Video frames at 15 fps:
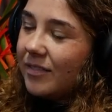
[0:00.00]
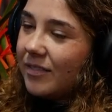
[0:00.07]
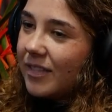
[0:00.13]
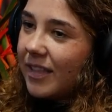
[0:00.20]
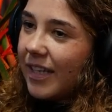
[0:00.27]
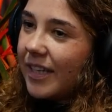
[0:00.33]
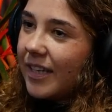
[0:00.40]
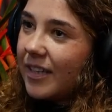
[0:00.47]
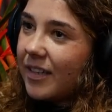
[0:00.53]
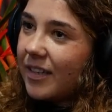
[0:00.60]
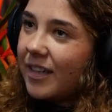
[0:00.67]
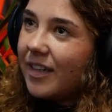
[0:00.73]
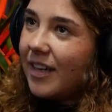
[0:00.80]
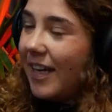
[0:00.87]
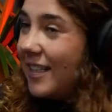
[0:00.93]
like,
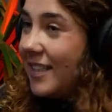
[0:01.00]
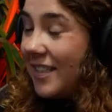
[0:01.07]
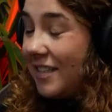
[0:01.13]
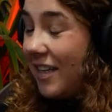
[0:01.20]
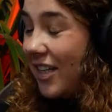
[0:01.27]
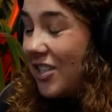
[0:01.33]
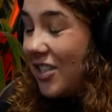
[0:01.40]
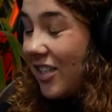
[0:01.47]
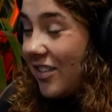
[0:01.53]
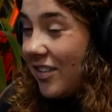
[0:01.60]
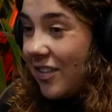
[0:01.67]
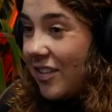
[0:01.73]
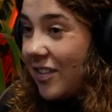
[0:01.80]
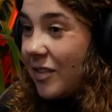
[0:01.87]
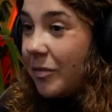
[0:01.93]
I
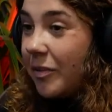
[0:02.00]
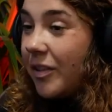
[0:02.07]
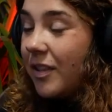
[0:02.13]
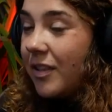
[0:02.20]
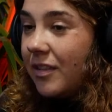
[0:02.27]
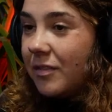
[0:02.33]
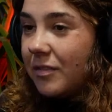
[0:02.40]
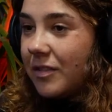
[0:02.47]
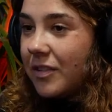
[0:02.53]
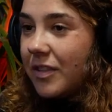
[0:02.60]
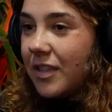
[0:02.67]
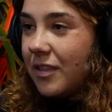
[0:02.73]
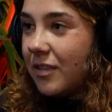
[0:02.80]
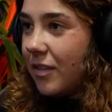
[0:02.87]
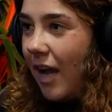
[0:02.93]
journaled this one, and
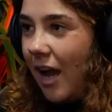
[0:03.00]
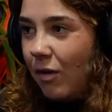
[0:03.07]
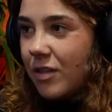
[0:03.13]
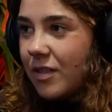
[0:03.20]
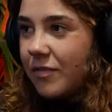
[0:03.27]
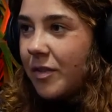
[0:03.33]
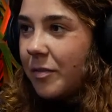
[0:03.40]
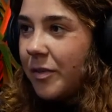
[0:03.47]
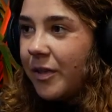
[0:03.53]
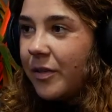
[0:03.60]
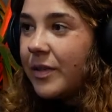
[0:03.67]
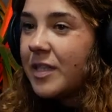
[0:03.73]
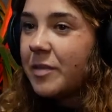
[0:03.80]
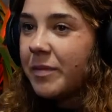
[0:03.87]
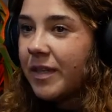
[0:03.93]
it's out of the
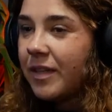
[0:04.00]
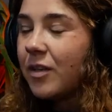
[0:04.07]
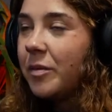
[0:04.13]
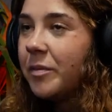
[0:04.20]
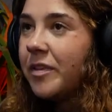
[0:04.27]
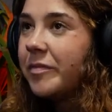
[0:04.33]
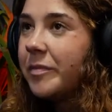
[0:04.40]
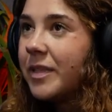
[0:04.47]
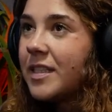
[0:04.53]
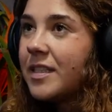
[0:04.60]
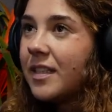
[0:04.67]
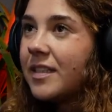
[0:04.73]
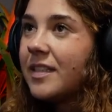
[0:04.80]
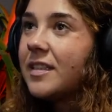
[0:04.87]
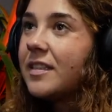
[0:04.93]
blue. It's been a couple of months
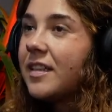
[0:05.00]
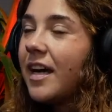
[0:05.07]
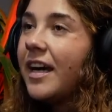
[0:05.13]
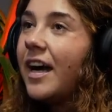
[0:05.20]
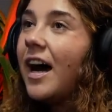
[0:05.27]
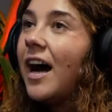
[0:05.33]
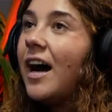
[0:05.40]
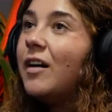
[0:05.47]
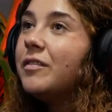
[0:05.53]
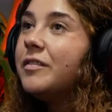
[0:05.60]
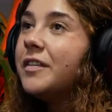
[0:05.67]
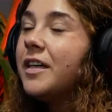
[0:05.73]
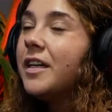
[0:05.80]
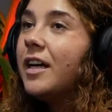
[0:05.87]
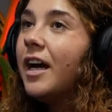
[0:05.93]
since I have.